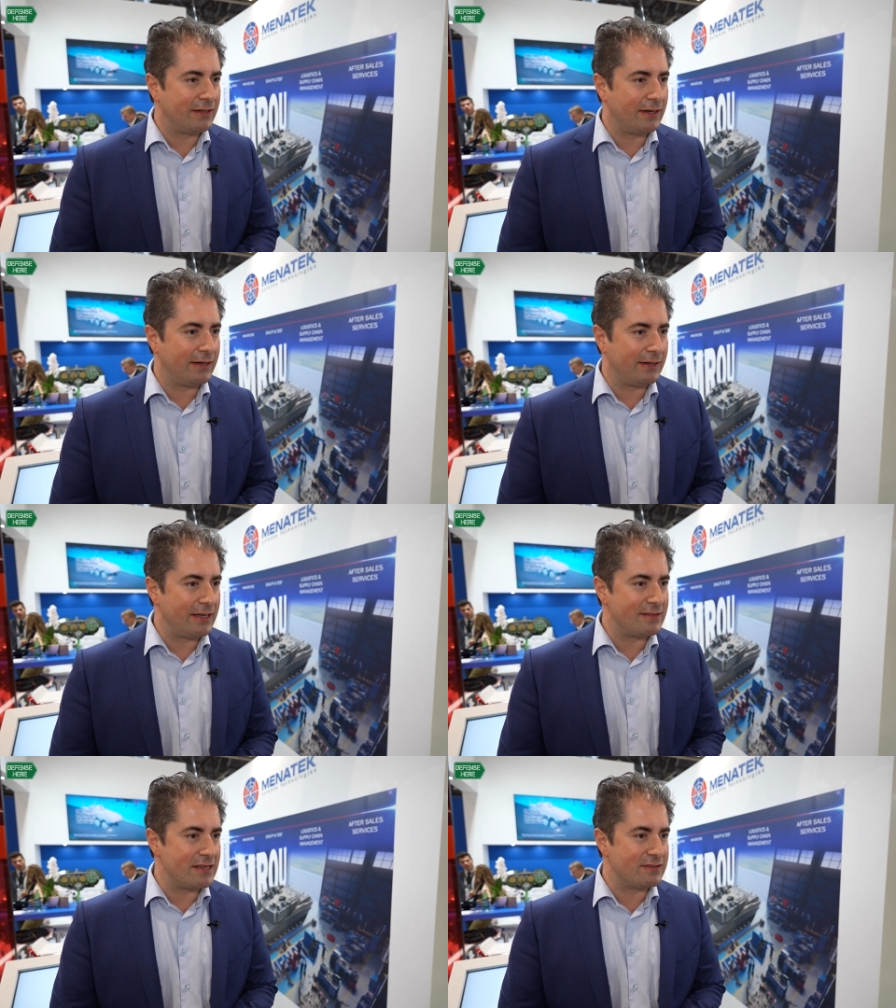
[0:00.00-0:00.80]
Uh,
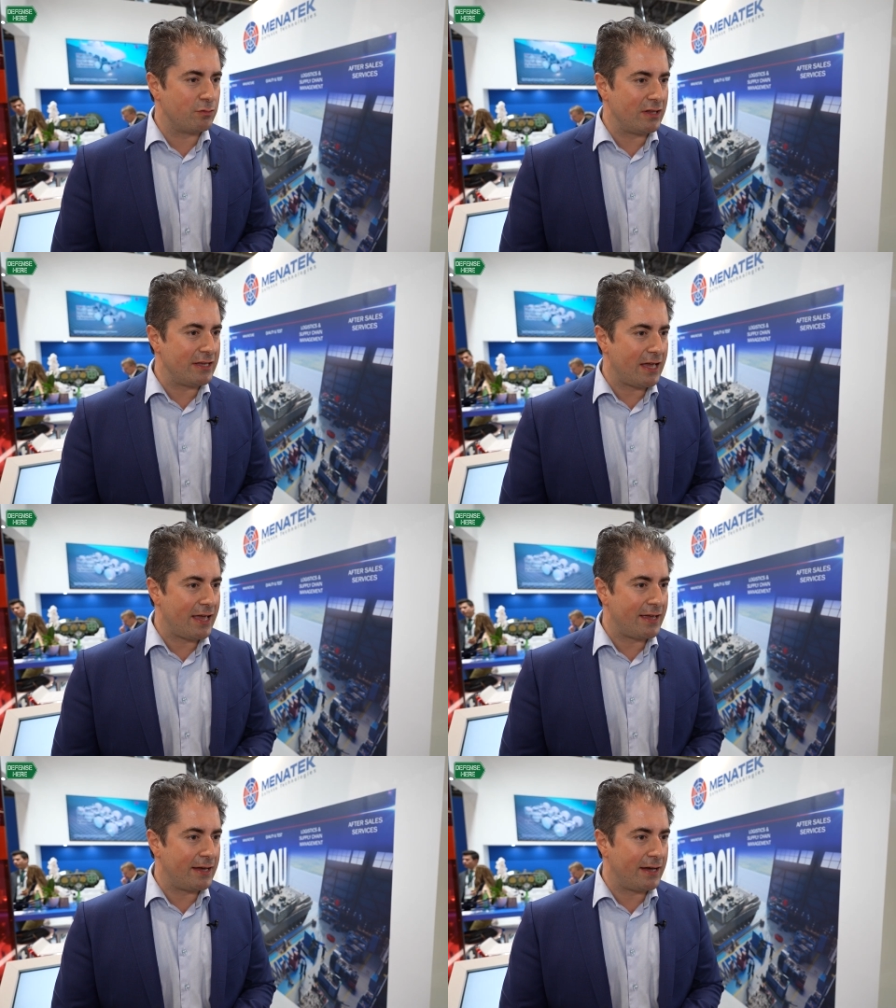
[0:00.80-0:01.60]
it's, it's really
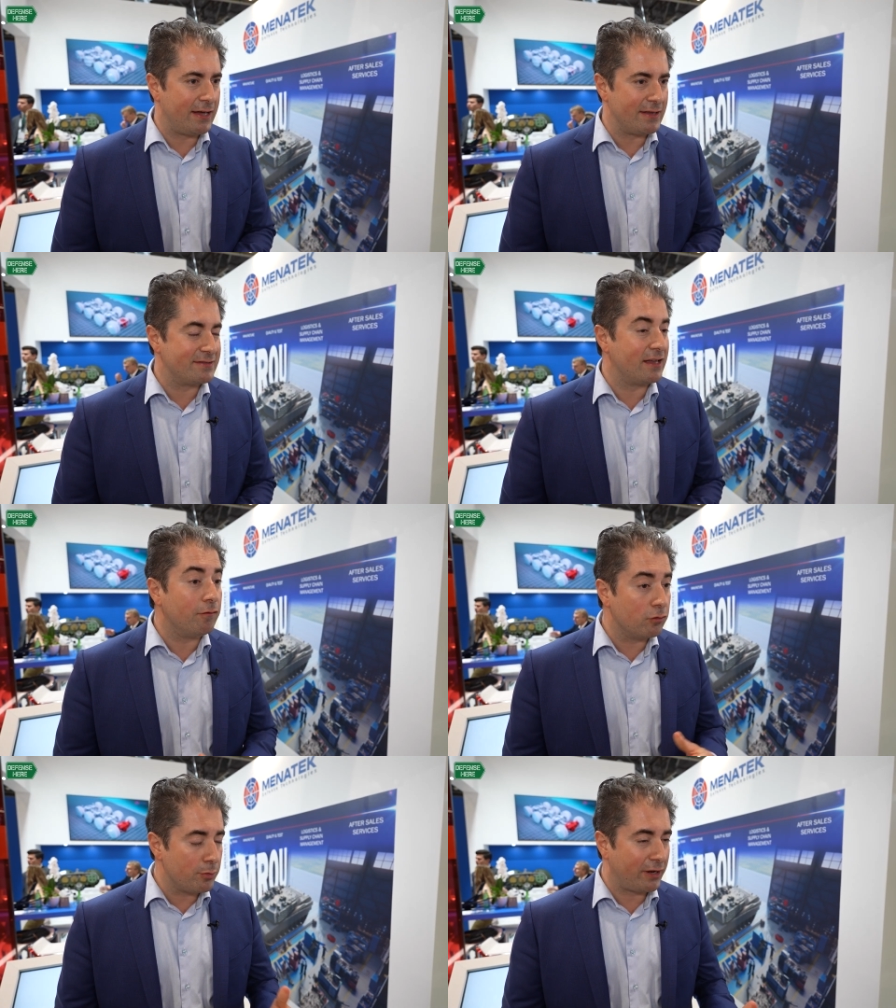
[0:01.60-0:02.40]
a uh,
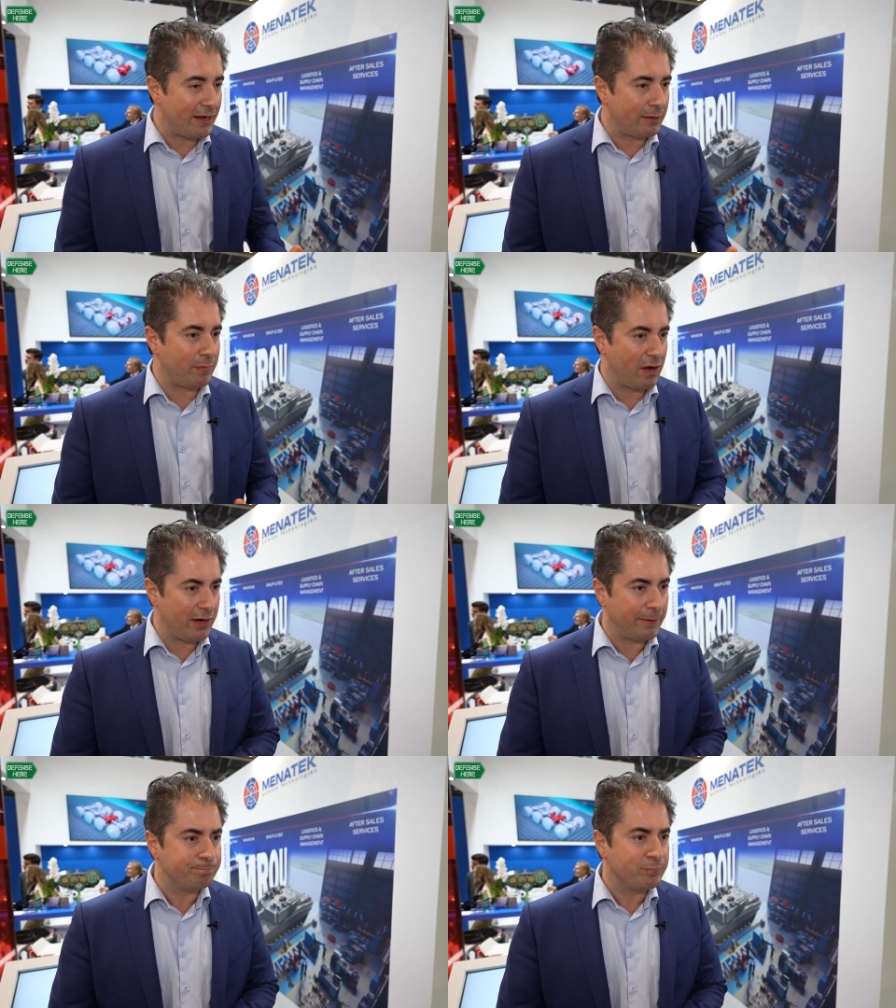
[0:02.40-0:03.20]
self-lubricating
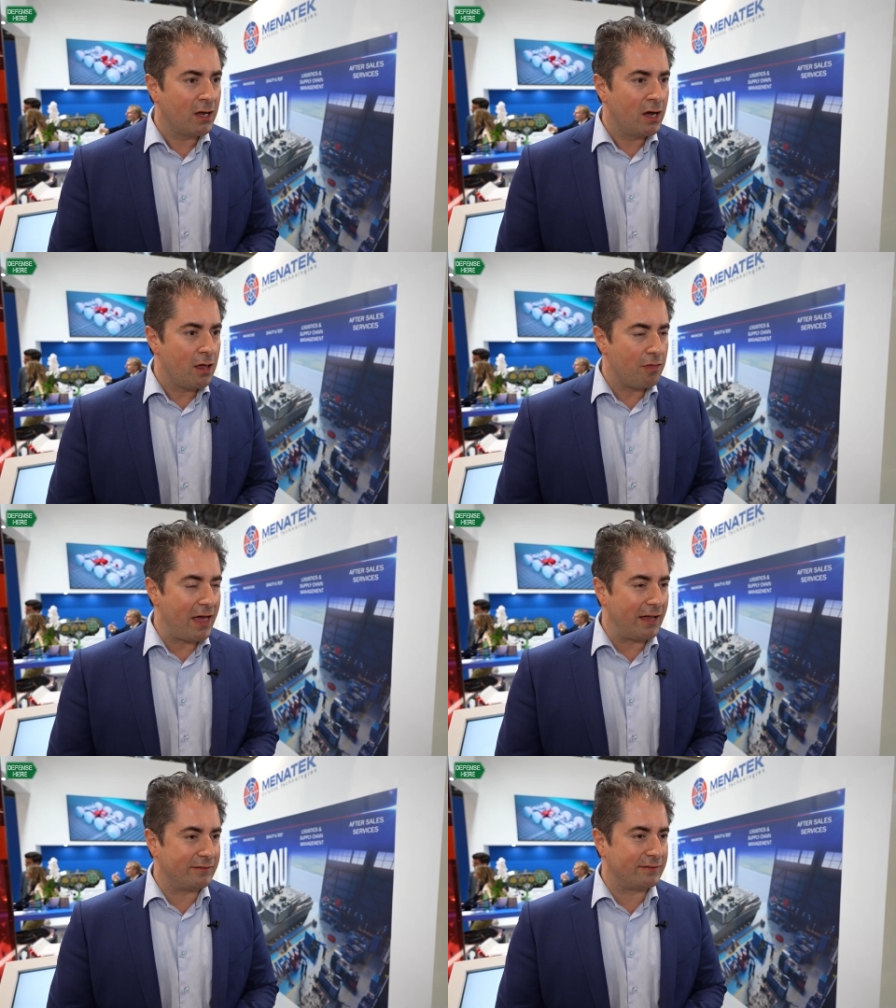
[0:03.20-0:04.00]
bearing
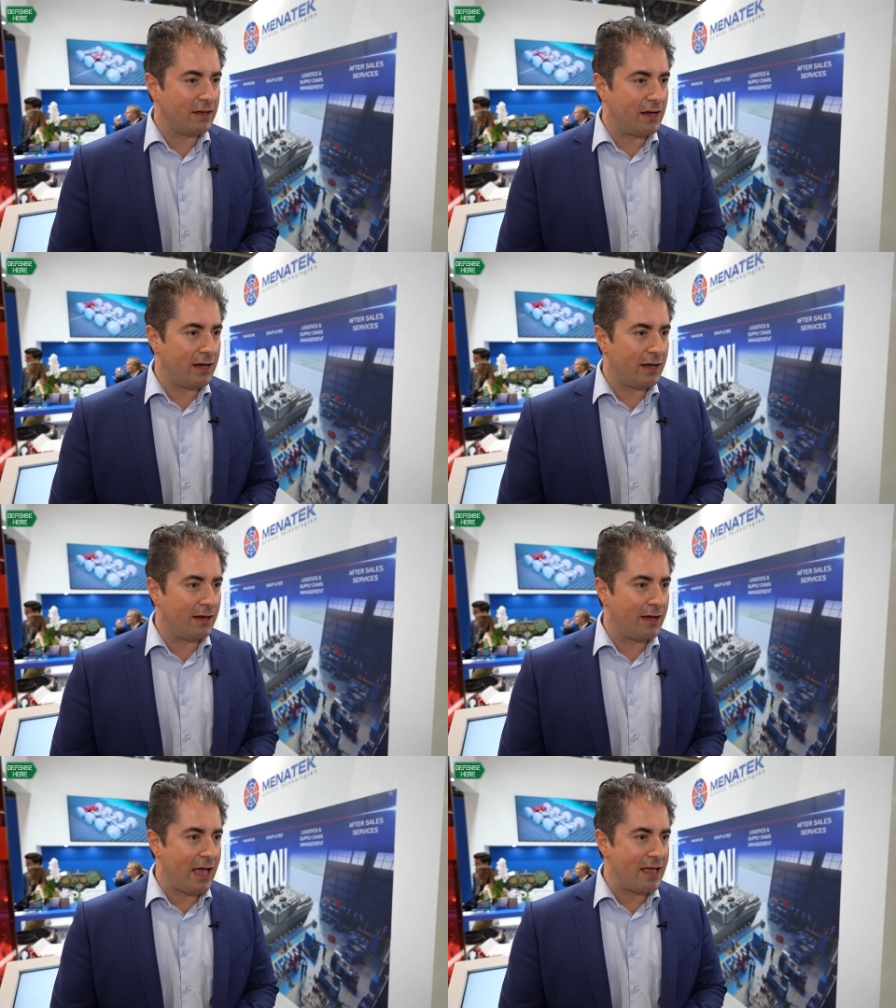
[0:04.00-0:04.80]
that
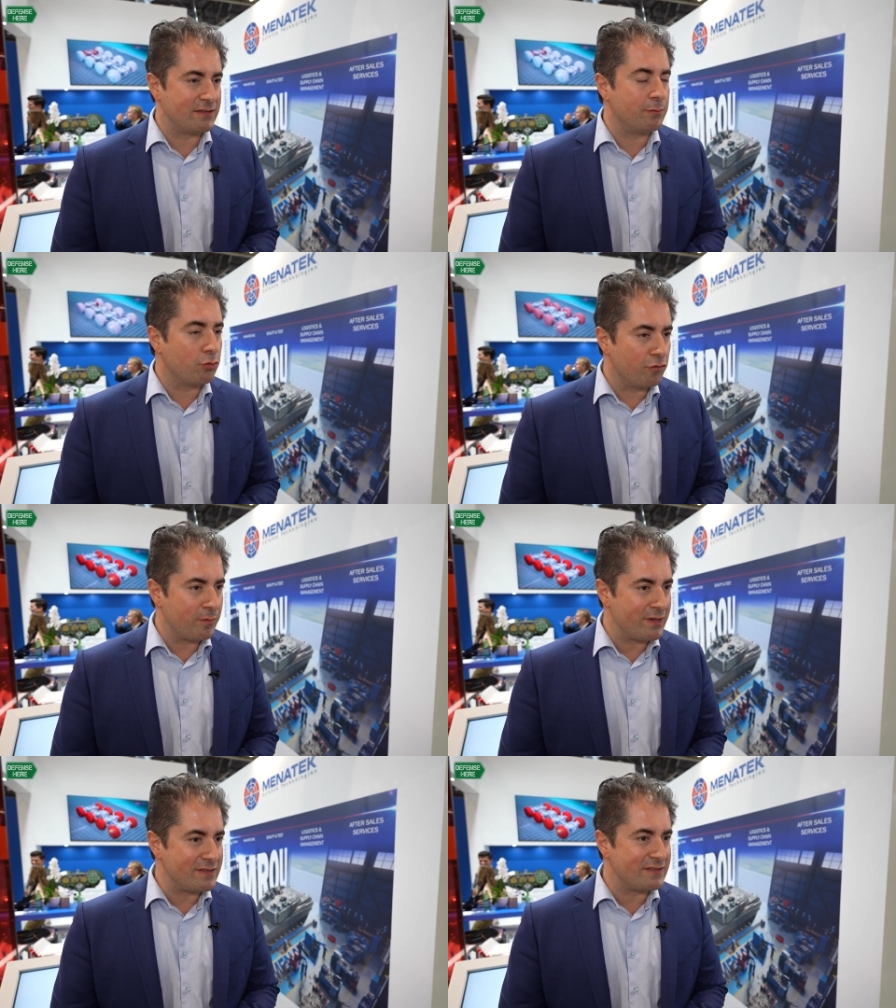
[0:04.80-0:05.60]
uh, has
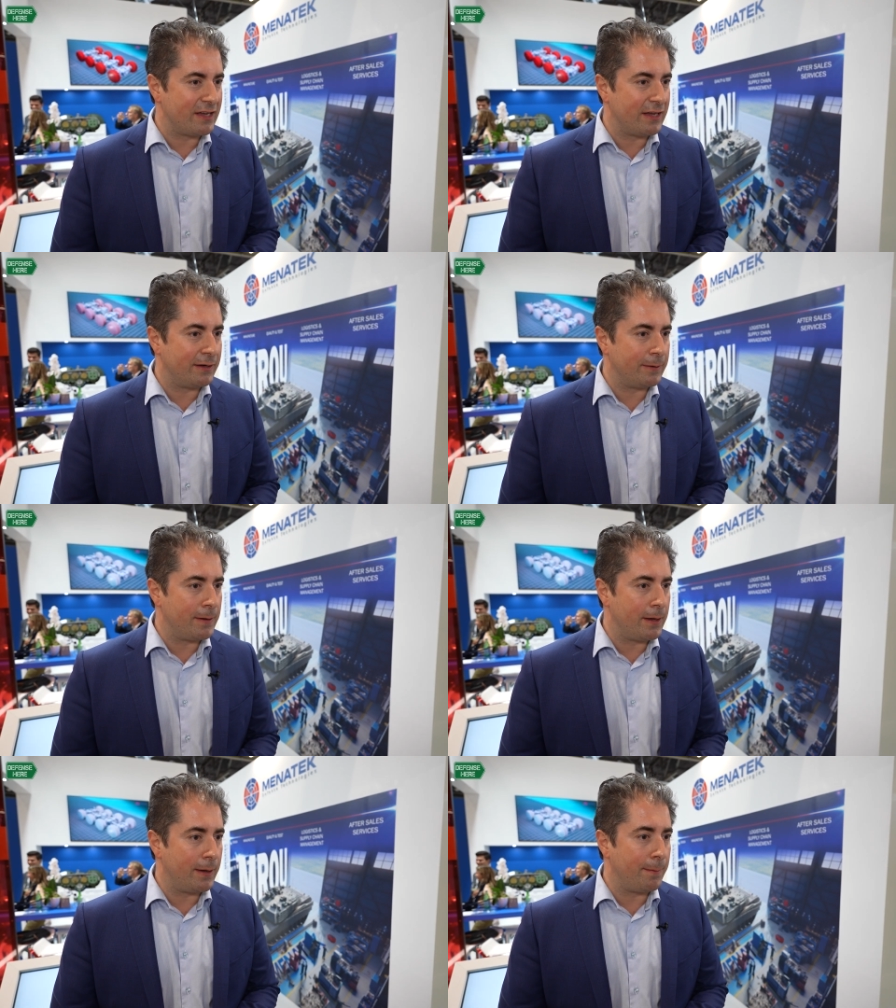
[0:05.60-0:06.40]
improvements in
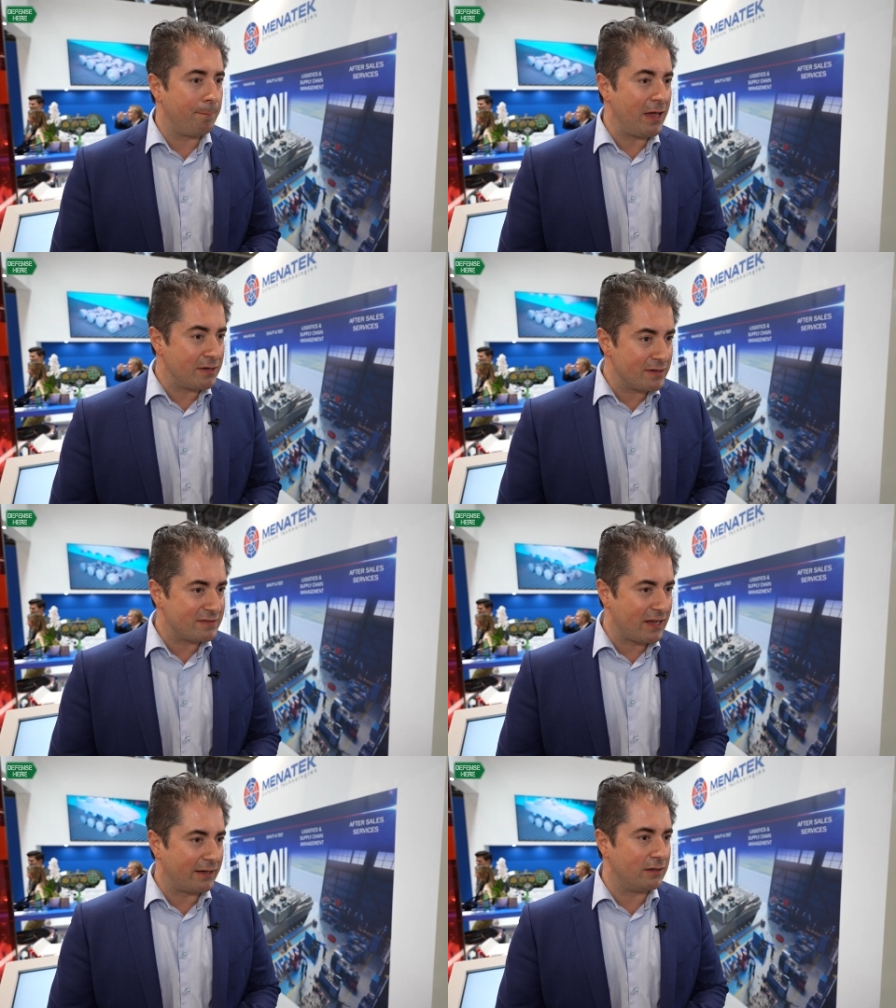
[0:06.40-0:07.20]
um,
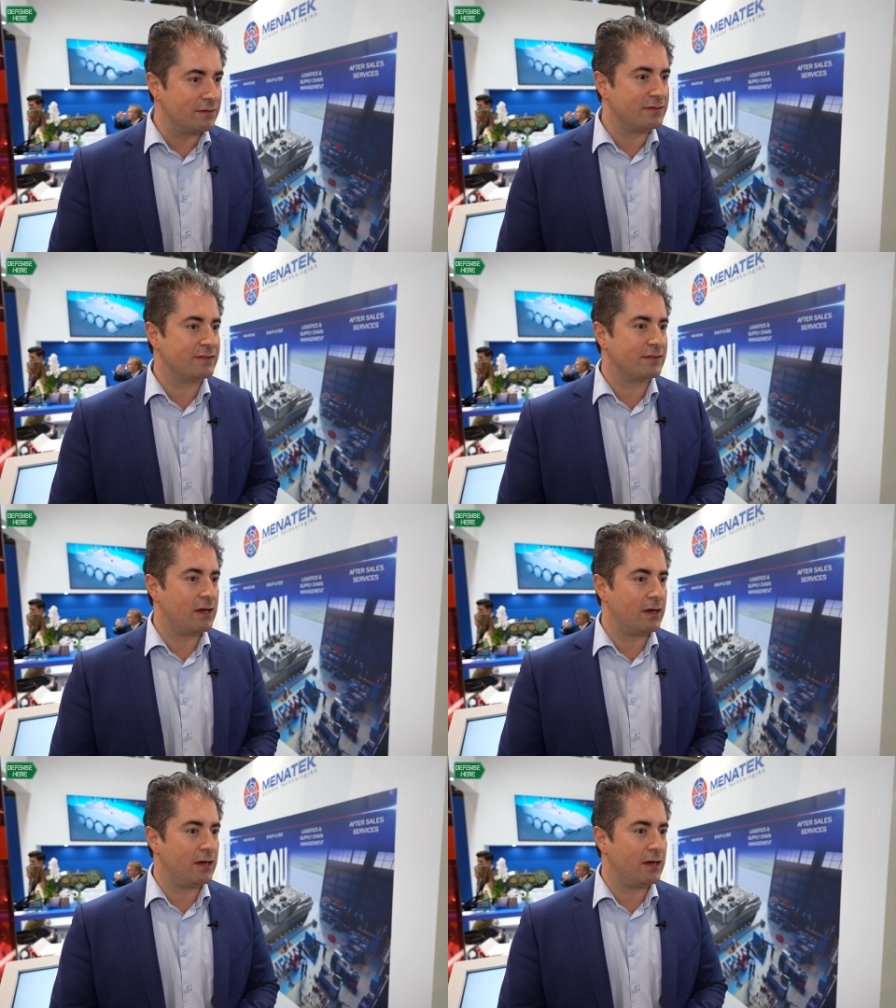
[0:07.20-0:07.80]
maintenance cycles.